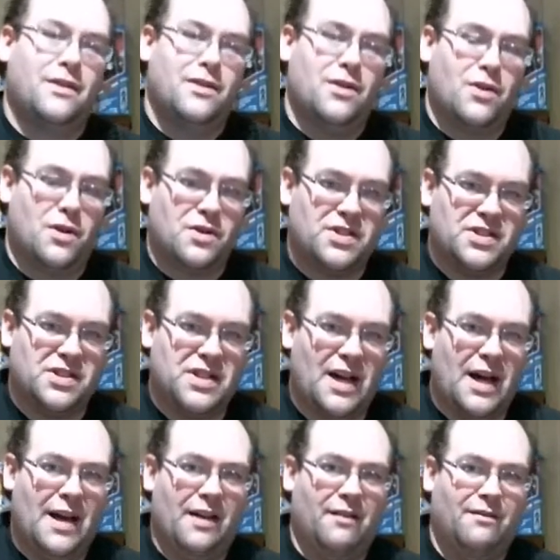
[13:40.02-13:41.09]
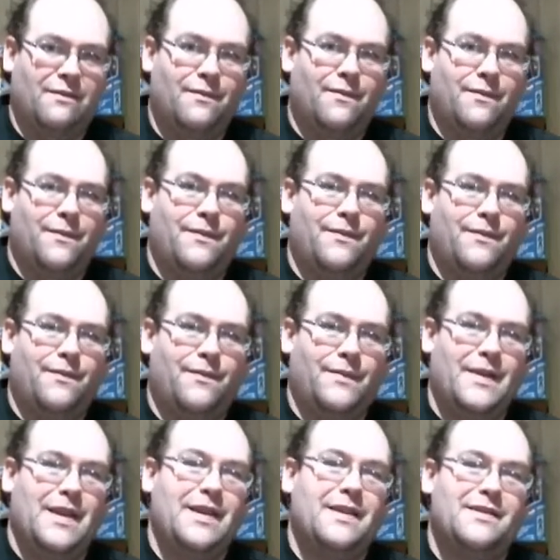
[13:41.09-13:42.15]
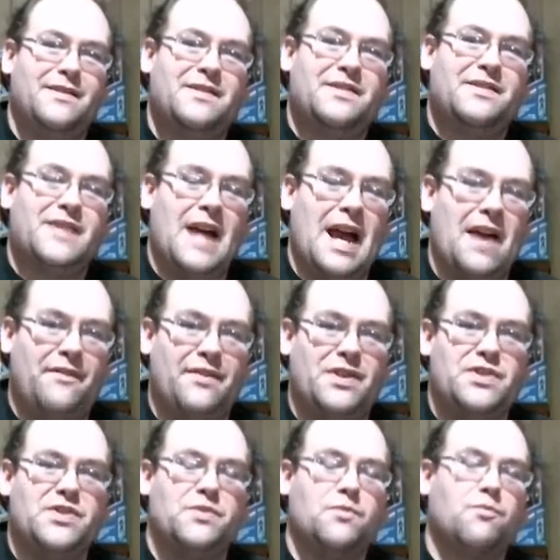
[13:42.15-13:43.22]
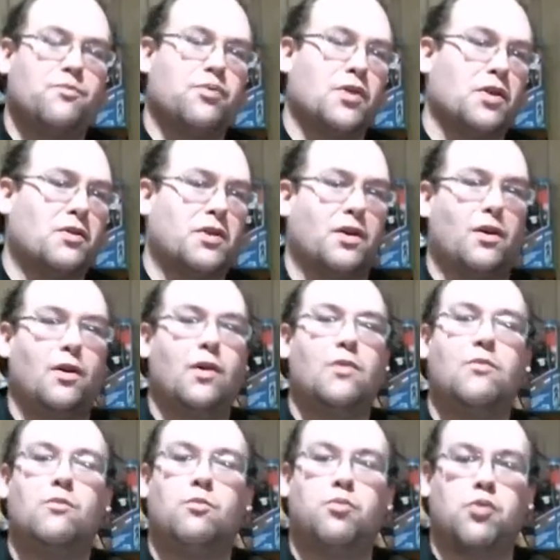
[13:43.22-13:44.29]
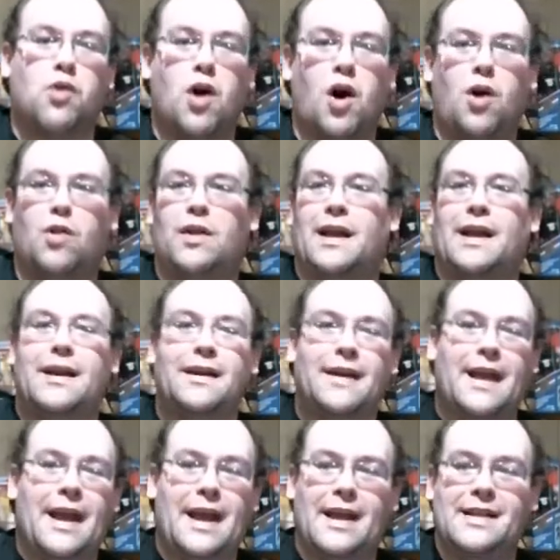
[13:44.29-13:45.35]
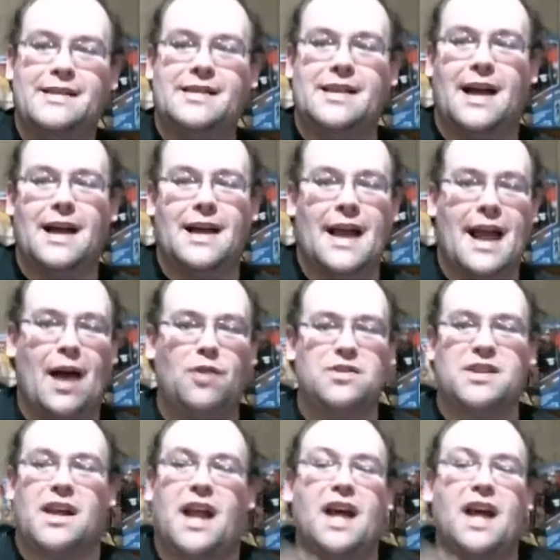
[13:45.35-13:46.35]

her style, savage, brutal, brawling, inside, outside.